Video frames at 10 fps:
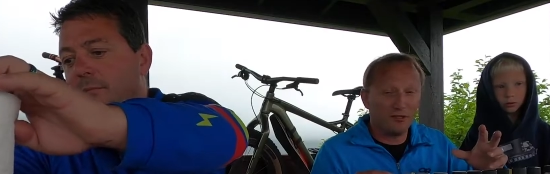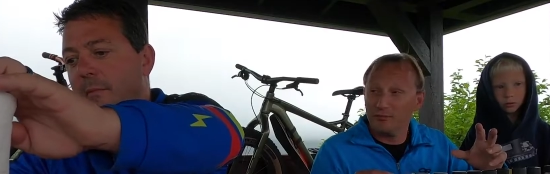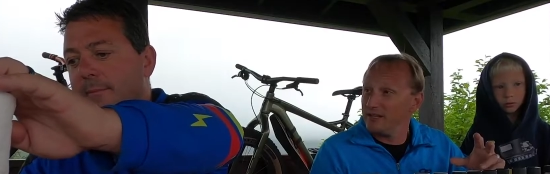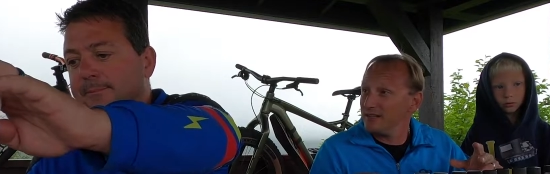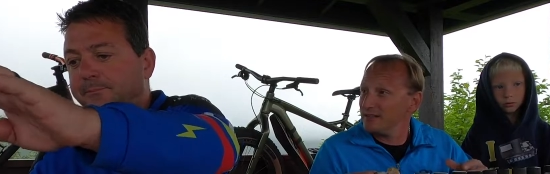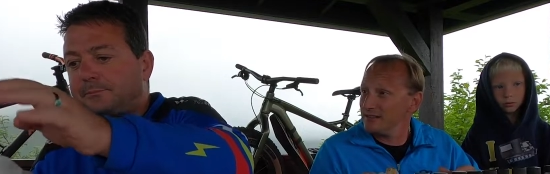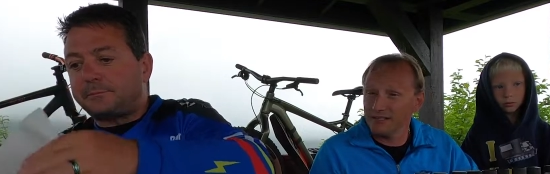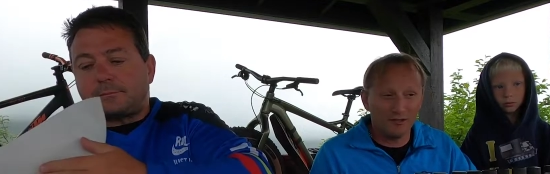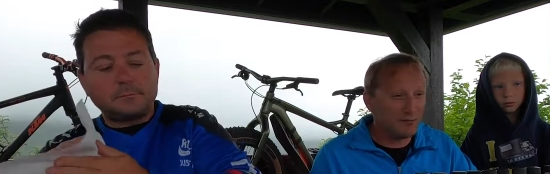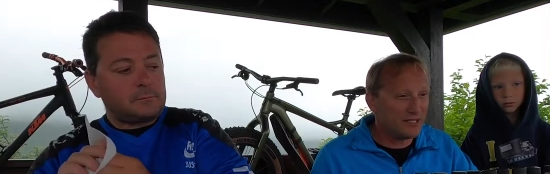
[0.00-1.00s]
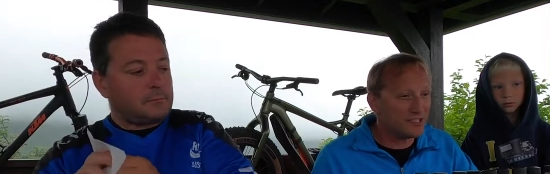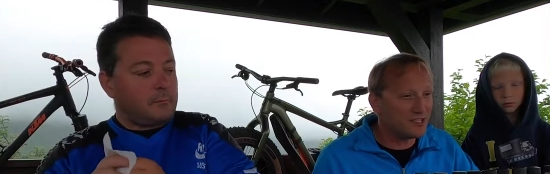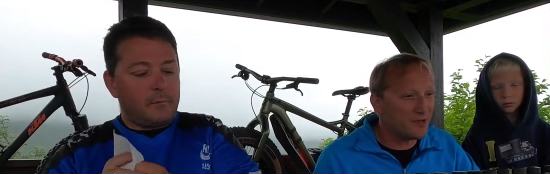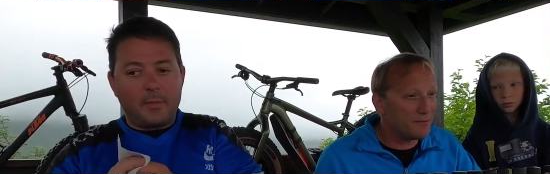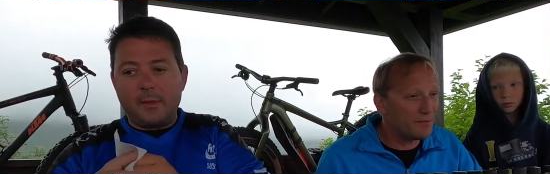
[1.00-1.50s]
Speaker 1: Little bit of little bit of
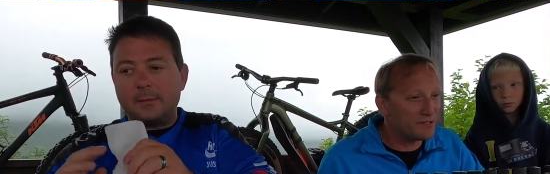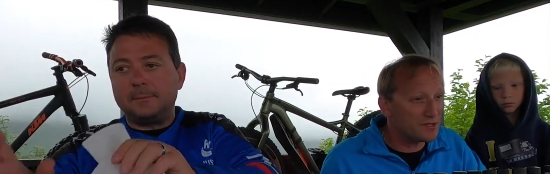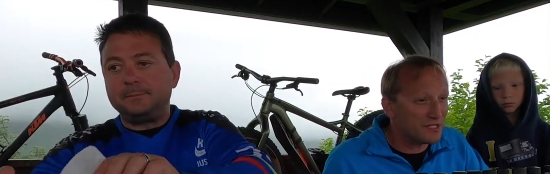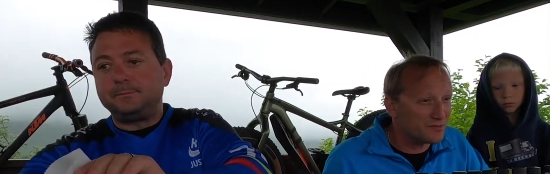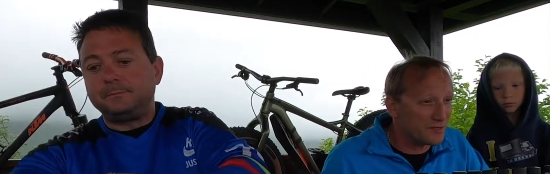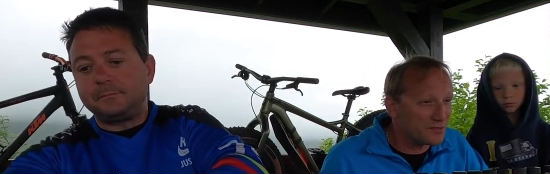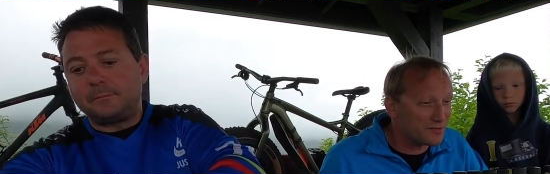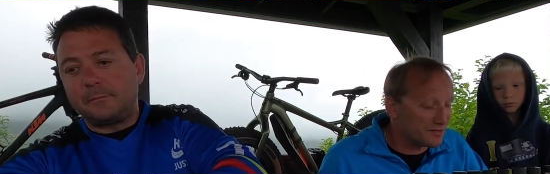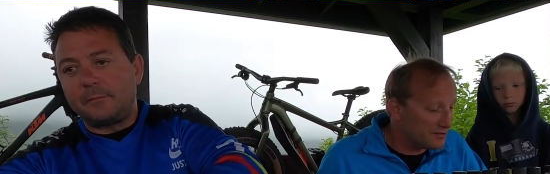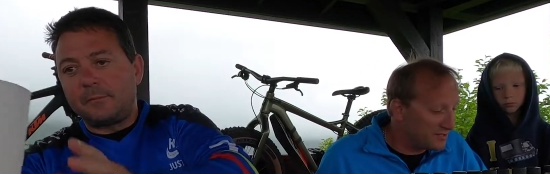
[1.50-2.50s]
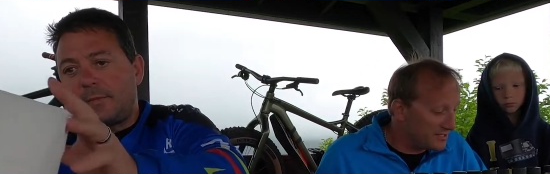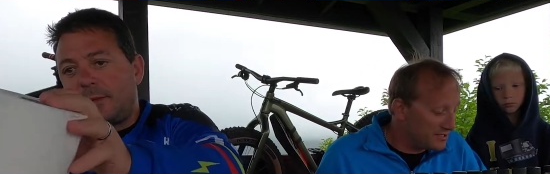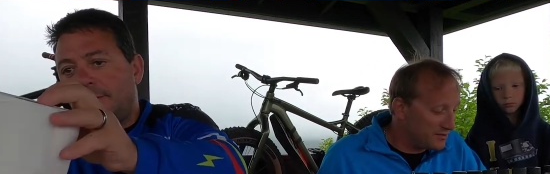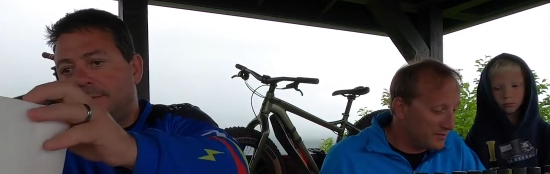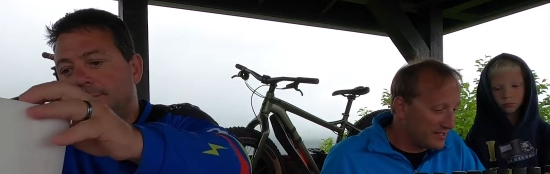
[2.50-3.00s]
zip, as as Rich was alluding
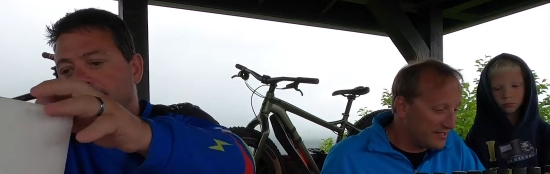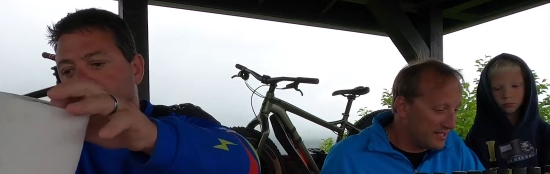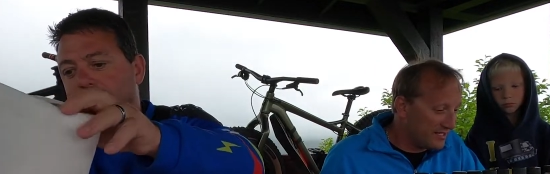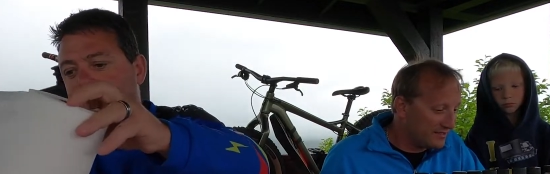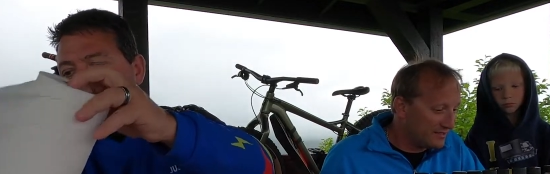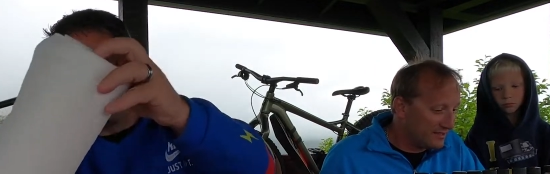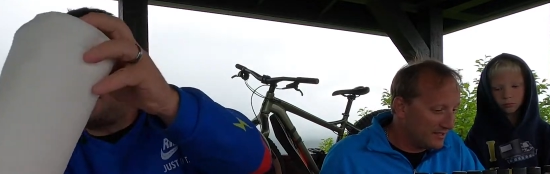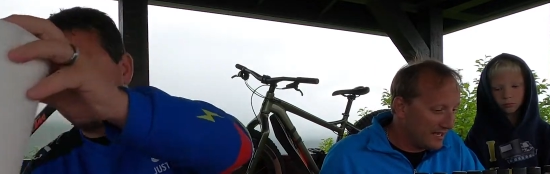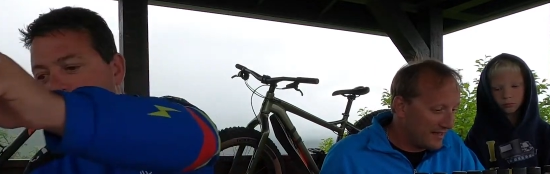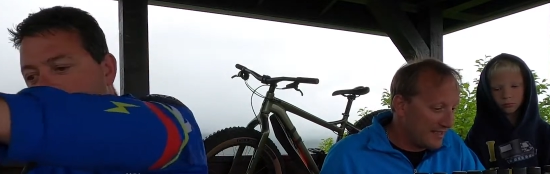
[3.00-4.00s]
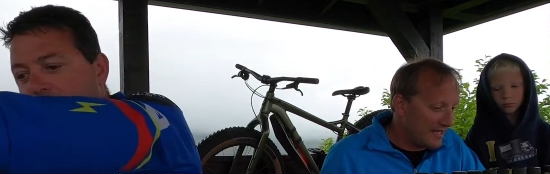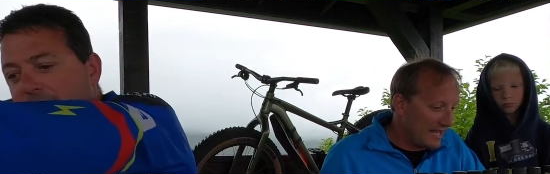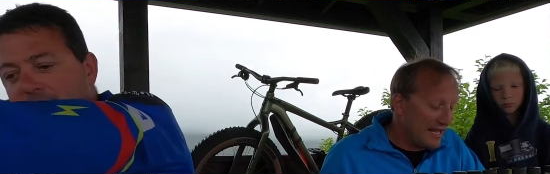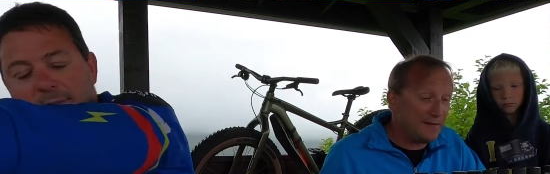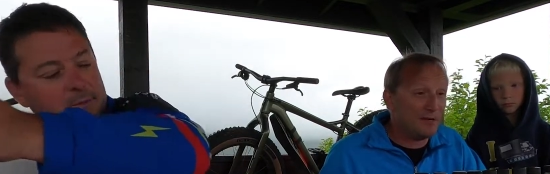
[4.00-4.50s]
to, and uh, I
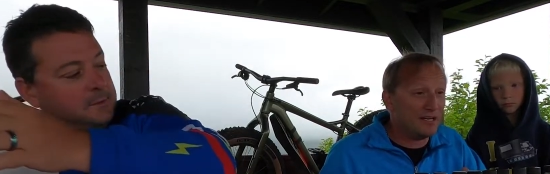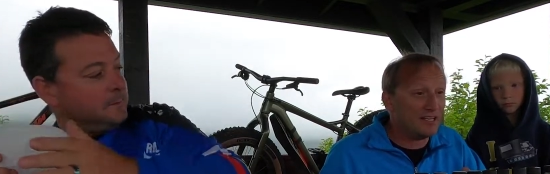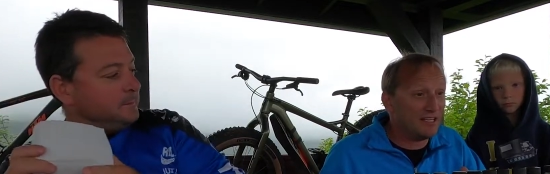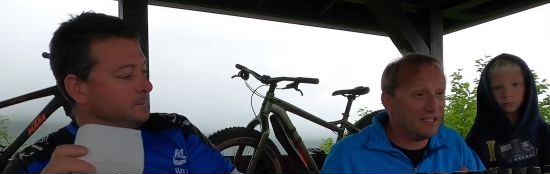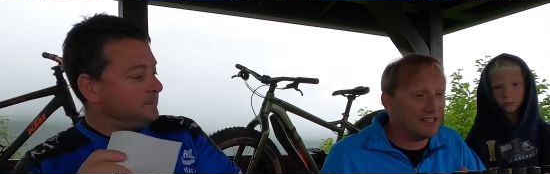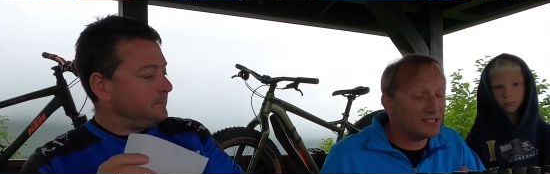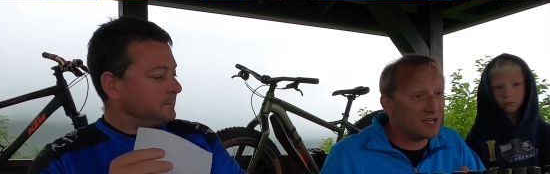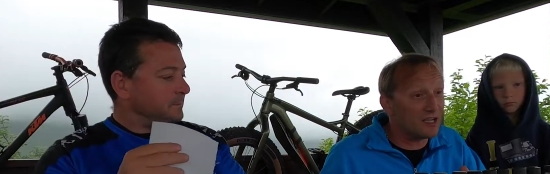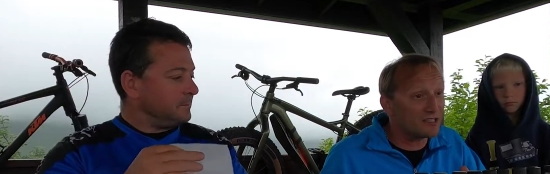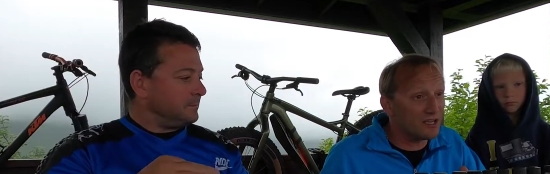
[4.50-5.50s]
think anybody can eat this hot